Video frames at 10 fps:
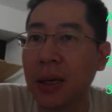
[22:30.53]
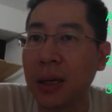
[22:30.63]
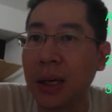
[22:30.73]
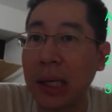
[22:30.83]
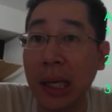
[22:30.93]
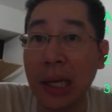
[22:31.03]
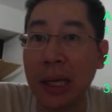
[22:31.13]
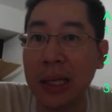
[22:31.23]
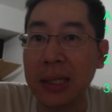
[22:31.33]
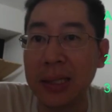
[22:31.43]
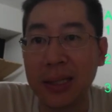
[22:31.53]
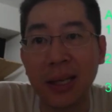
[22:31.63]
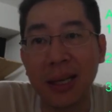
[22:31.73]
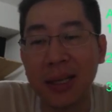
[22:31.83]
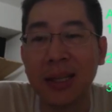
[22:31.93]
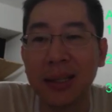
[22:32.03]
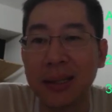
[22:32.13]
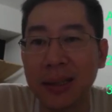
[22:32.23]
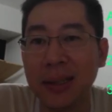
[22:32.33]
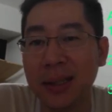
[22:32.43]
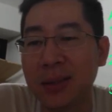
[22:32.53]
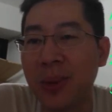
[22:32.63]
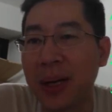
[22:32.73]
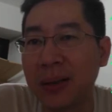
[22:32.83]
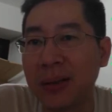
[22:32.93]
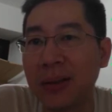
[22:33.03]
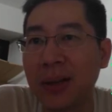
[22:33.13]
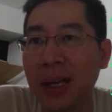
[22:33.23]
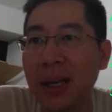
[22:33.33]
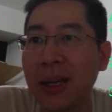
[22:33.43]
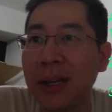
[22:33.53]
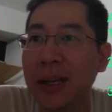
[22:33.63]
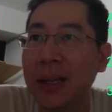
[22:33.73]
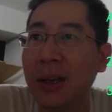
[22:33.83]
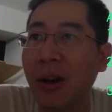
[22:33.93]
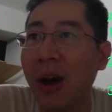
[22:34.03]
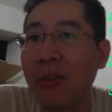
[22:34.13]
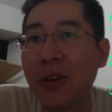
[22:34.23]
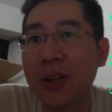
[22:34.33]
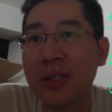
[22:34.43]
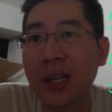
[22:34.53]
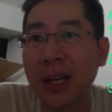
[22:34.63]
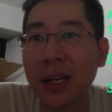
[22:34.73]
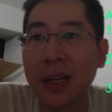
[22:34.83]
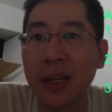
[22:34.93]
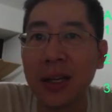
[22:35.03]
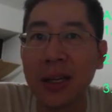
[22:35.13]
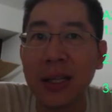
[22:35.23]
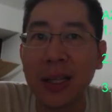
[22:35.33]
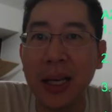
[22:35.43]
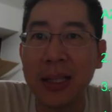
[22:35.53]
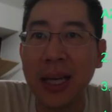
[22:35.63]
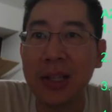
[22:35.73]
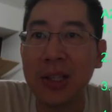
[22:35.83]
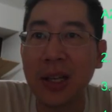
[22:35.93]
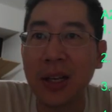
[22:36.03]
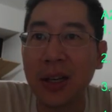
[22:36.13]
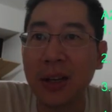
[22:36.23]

Yeah, he is better. Okay. Oh, I forgot to say, that's actually a